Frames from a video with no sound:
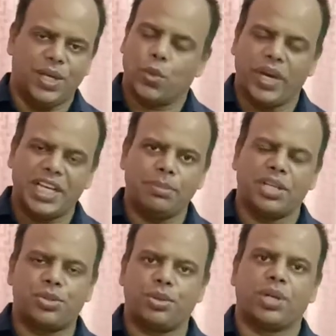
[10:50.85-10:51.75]
Very
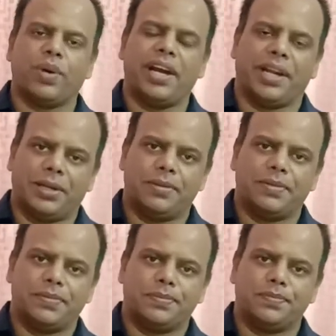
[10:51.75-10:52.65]
much required.
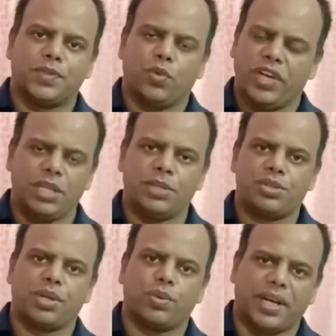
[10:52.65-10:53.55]
Very much
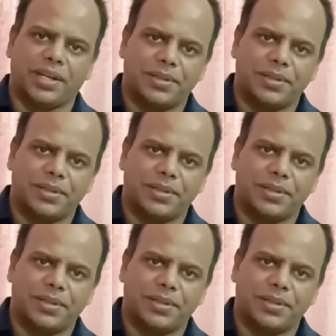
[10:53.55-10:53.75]
required.